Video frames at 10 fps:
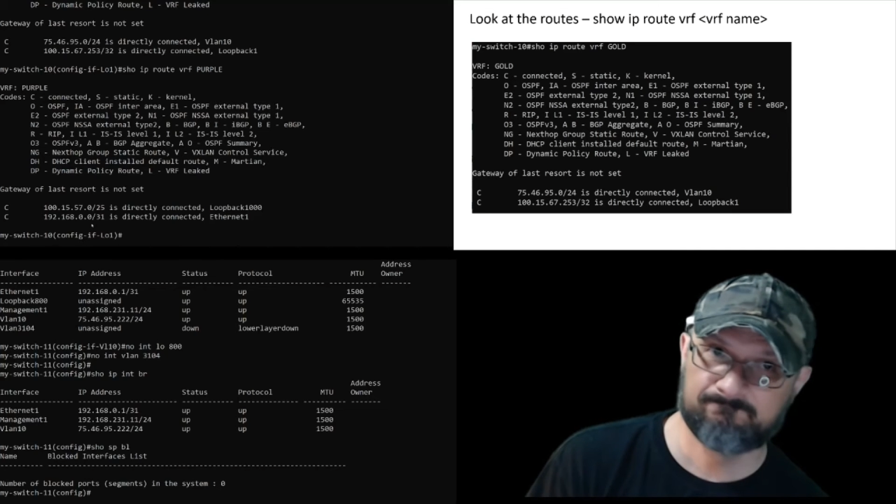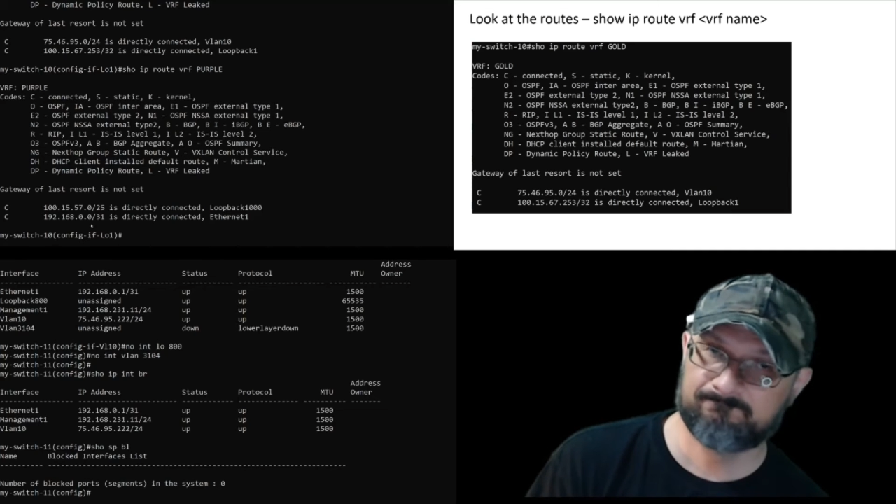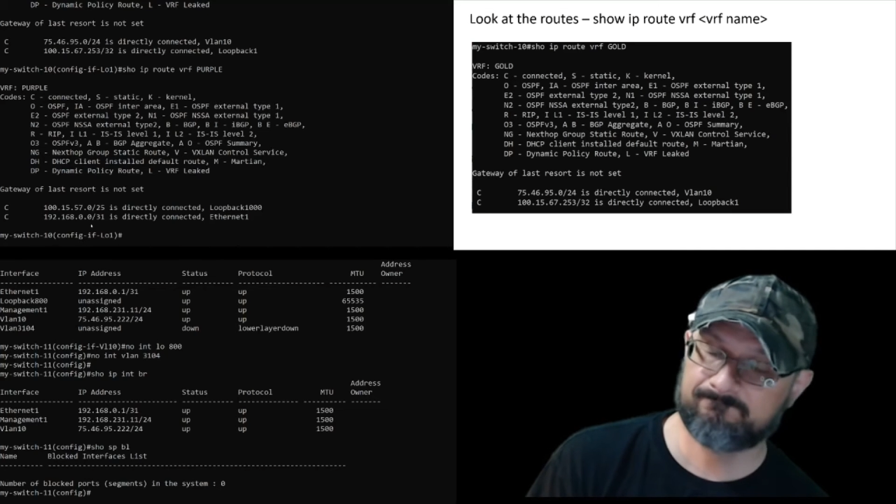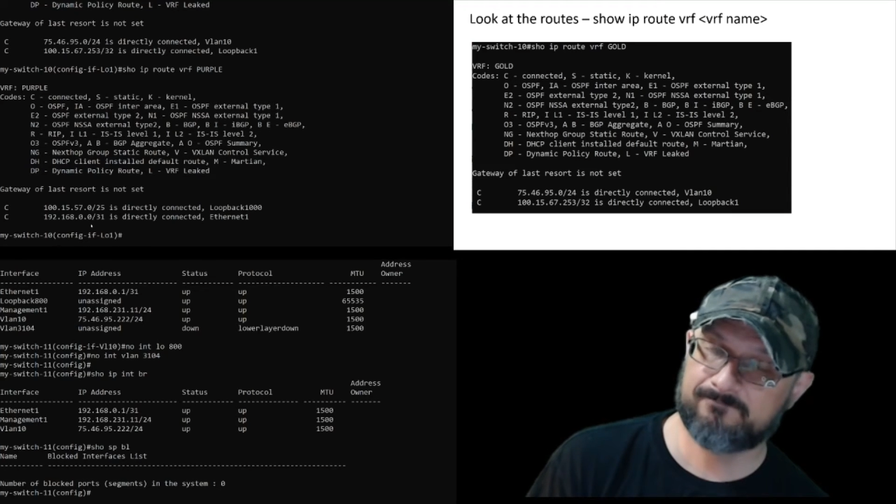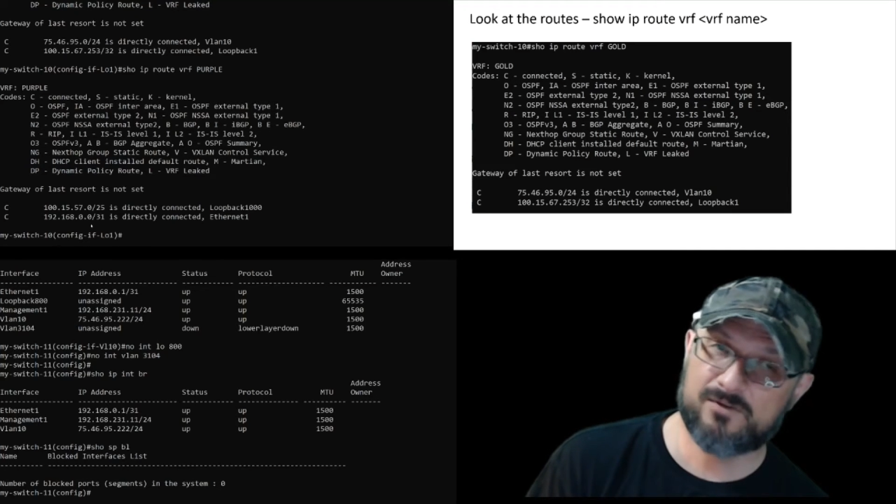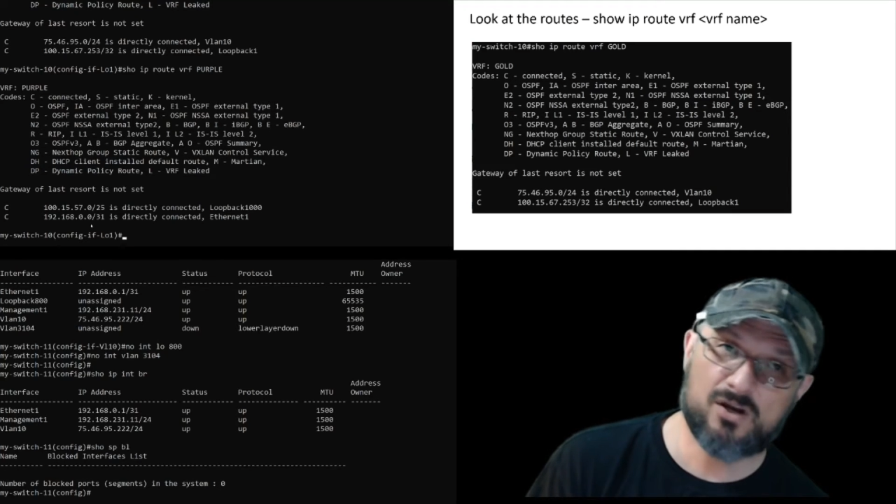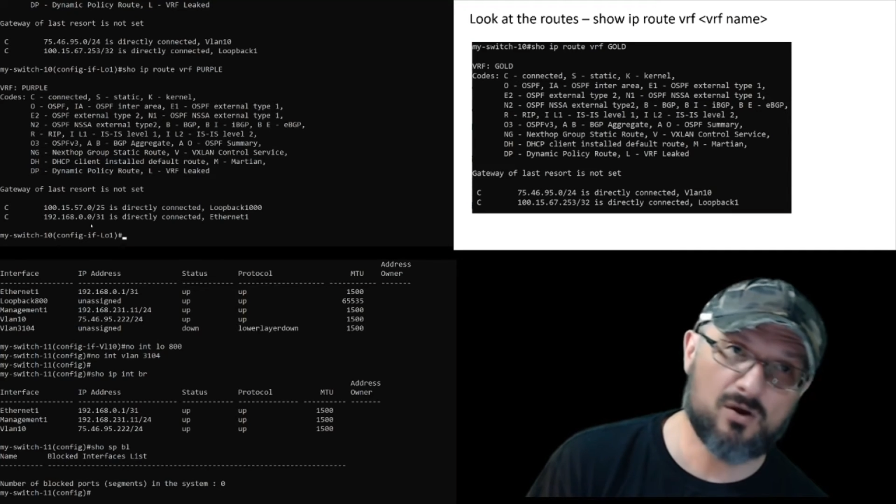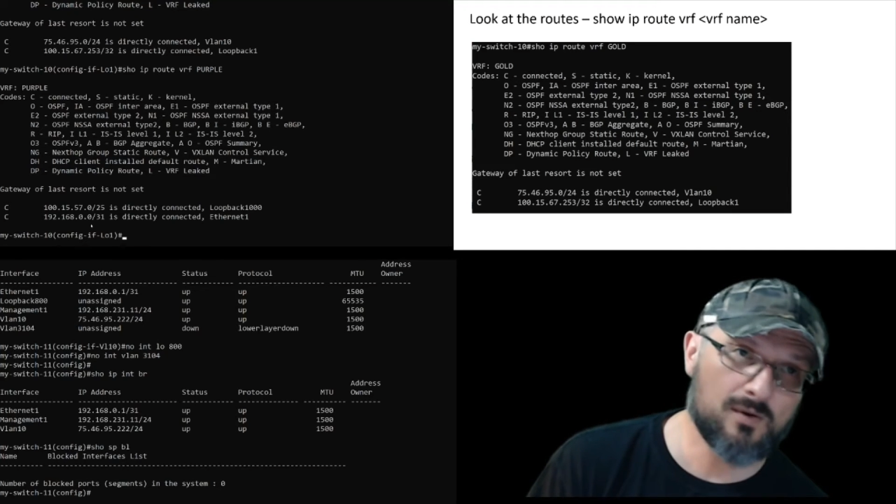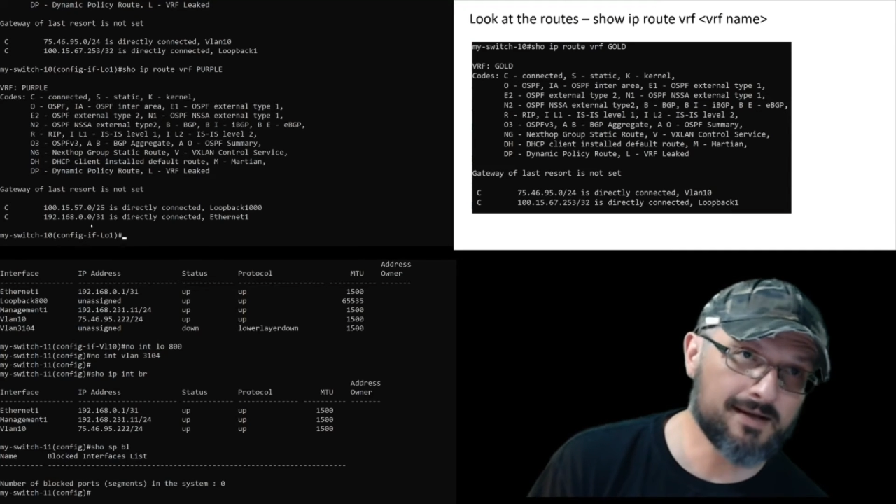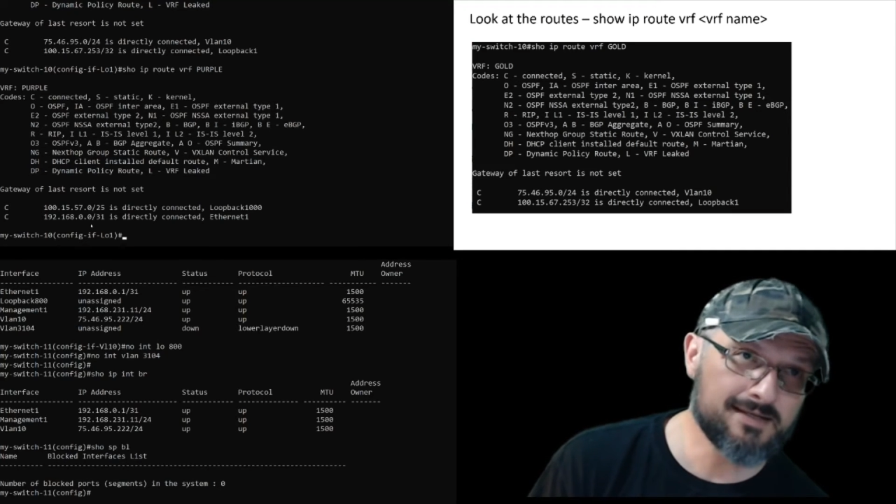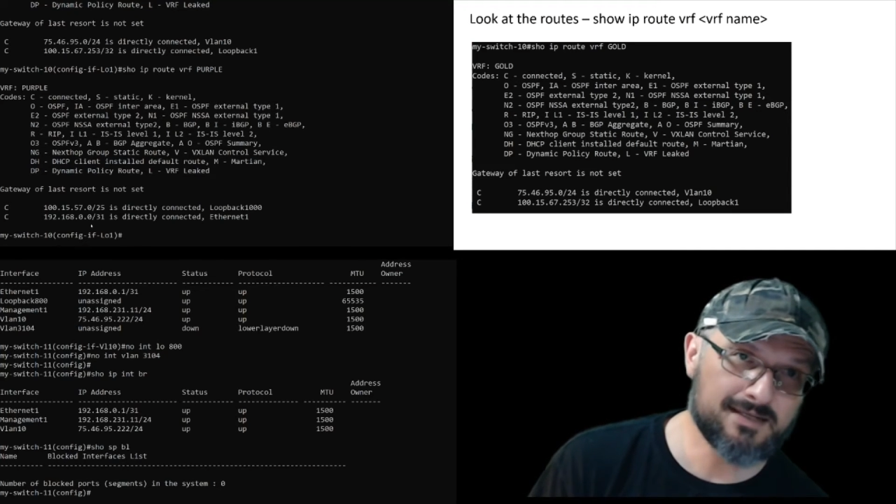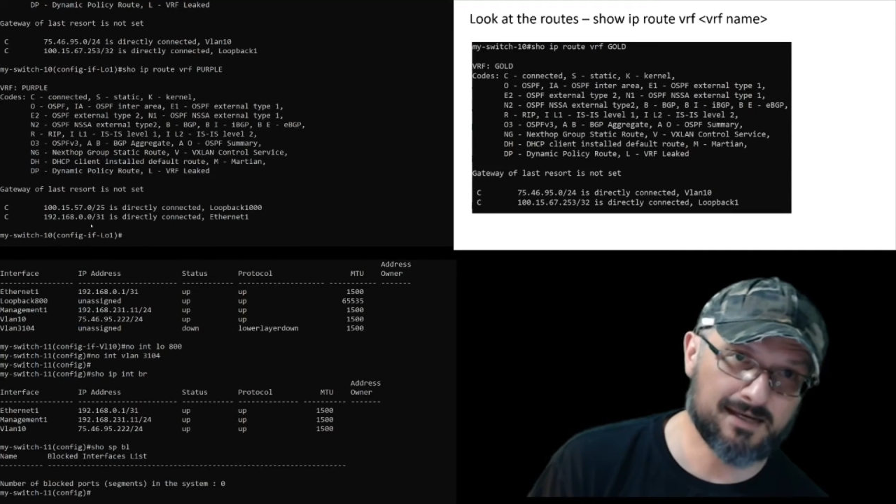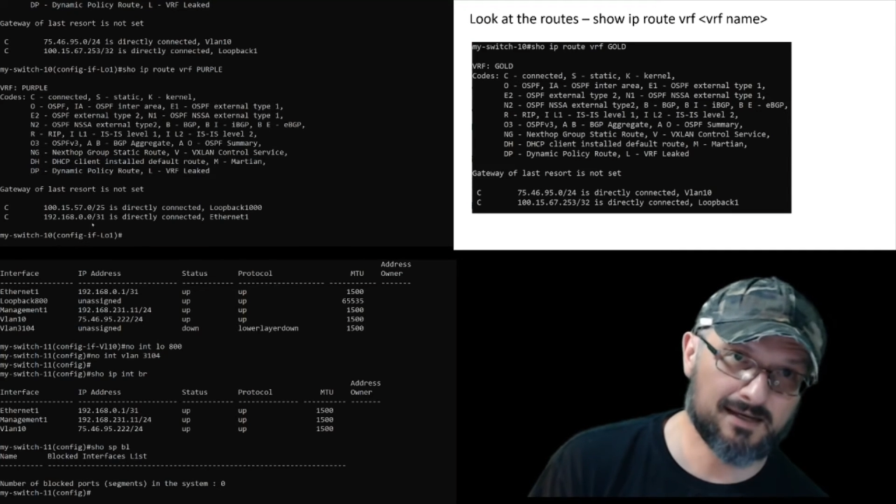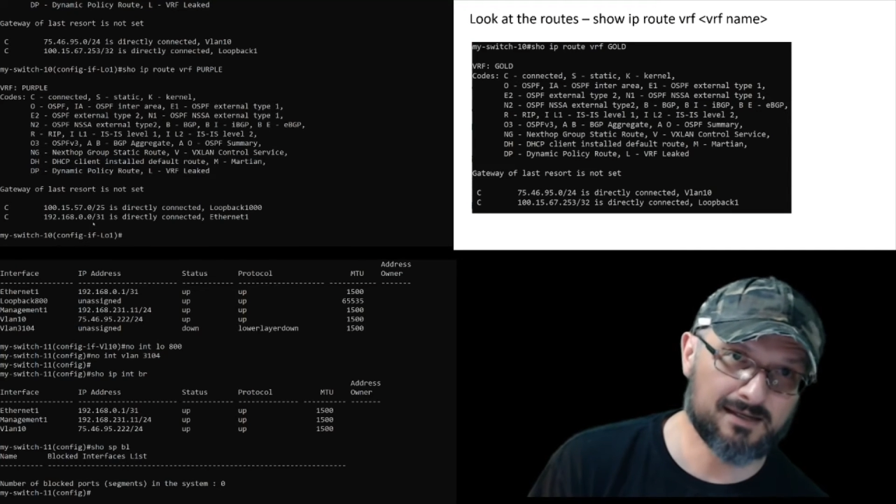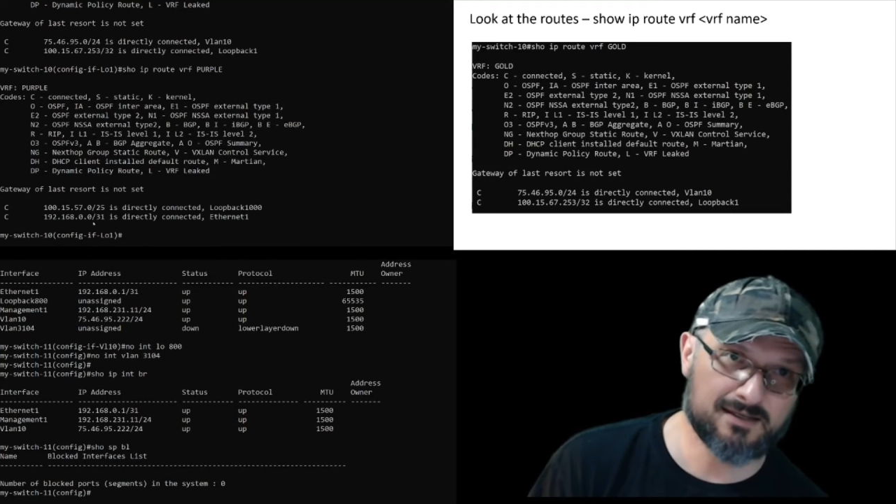No idea
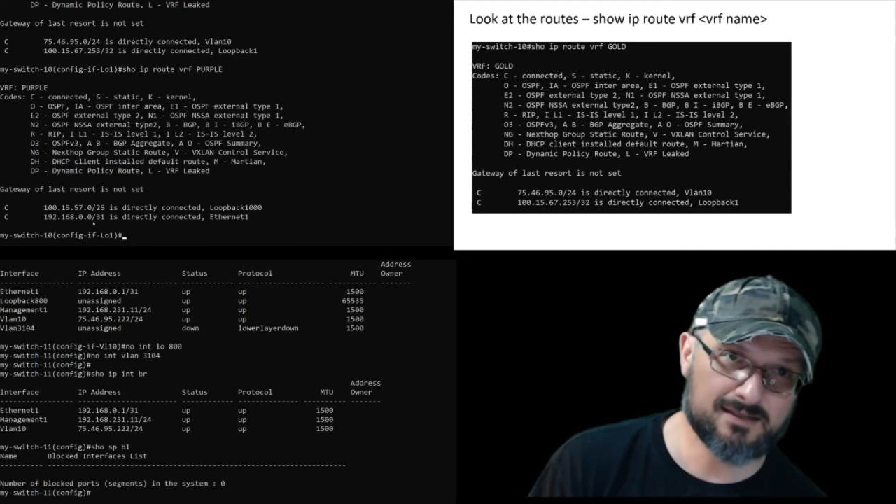how to get to